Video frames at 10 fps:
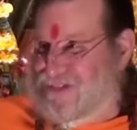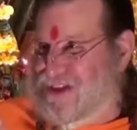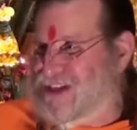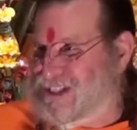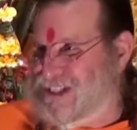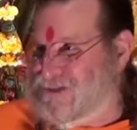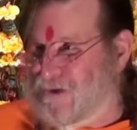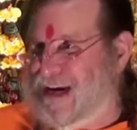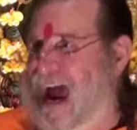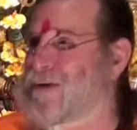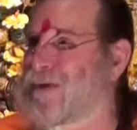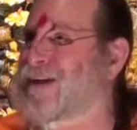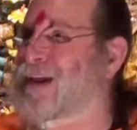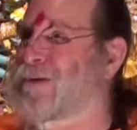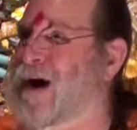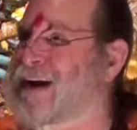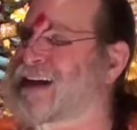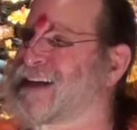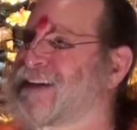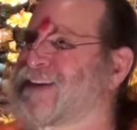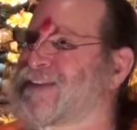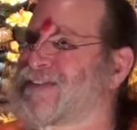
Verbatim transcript: this is what I really want to do.